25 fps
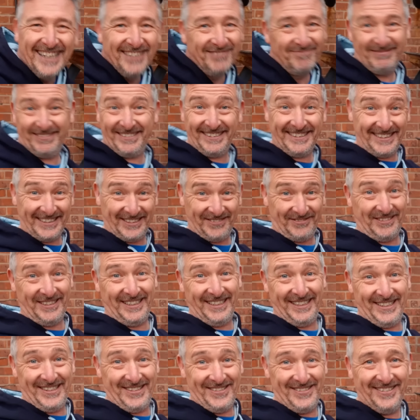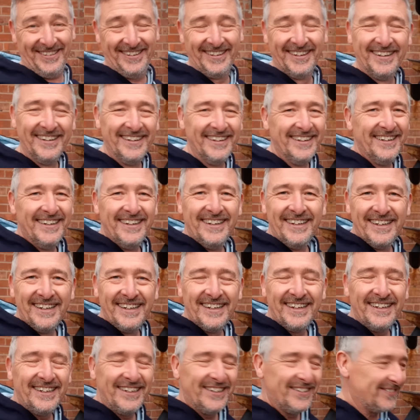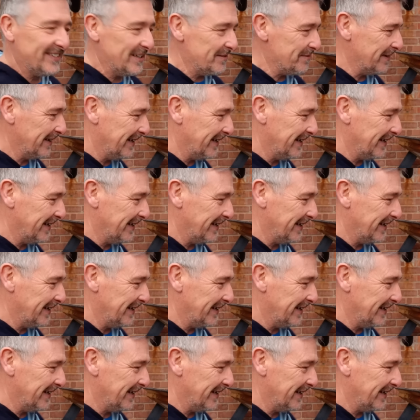Because that's what I do. Oh, flip it,